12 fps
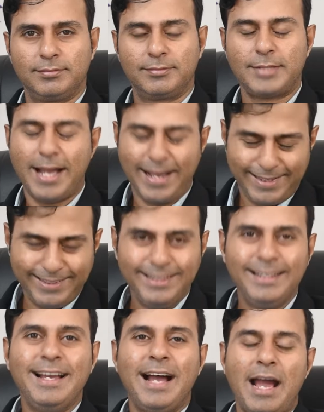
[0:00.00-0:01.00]
Hi,
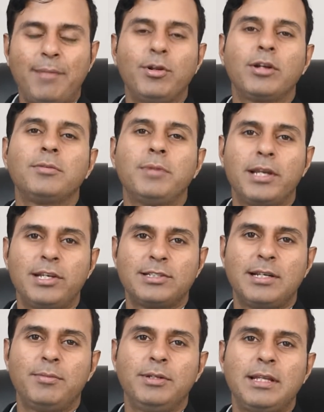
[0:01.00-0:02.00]
I'm Dr. Mangesh
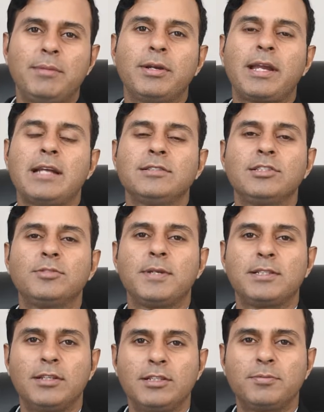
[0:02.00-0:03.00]
Kamath. I'm a cancer
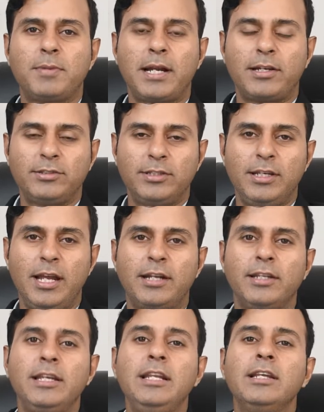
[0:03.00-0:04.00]
specialist practicing at
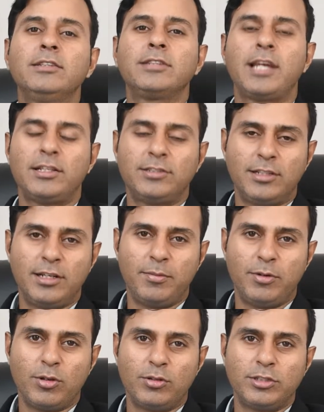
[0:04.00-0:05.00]
Helios Cancer and
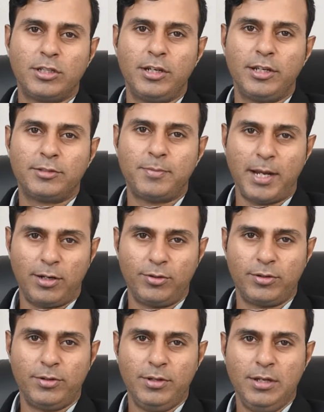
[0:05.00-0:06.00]
Hematology Clinics, Bangalore.
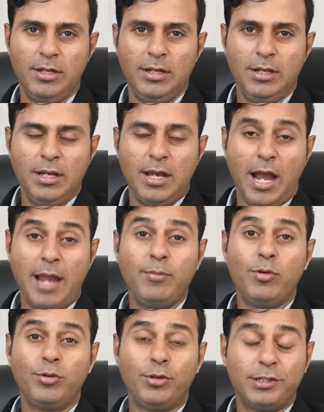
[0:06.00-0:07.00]
I'm
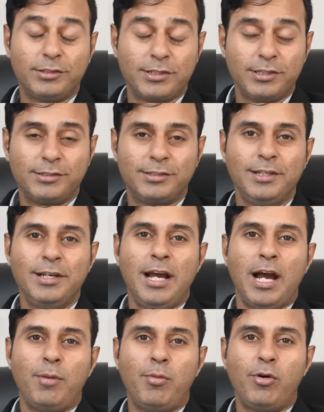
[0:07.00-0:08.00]
going to discuss
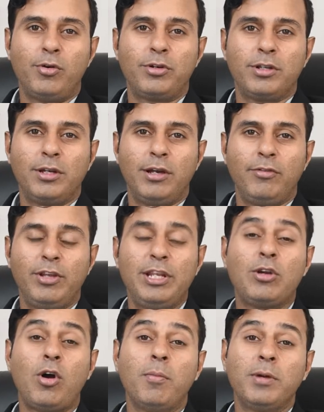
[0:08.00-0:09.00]
about a very
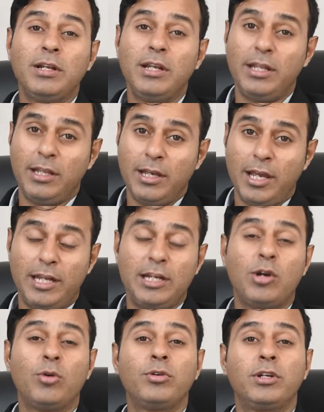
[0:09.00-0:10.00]
commonly
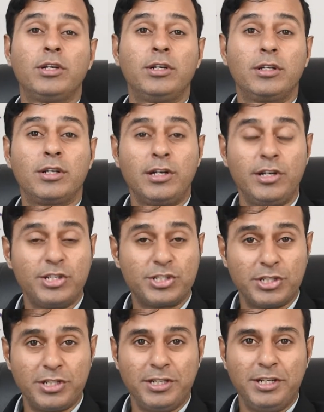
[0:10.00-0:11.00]
encountered
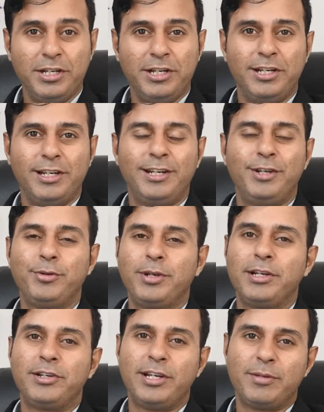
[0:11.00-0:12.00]
condition
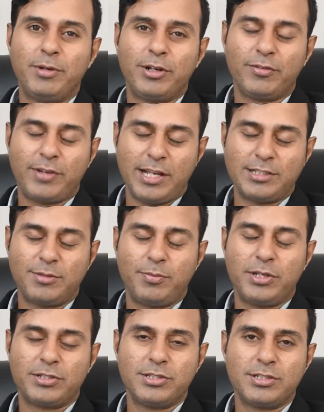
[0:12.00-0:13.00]
during treatment of cancer
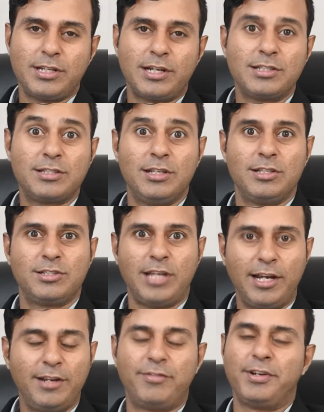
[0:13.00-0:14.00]
patients, that is
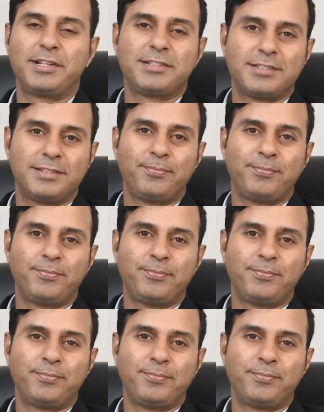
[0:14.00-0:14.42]
side effects.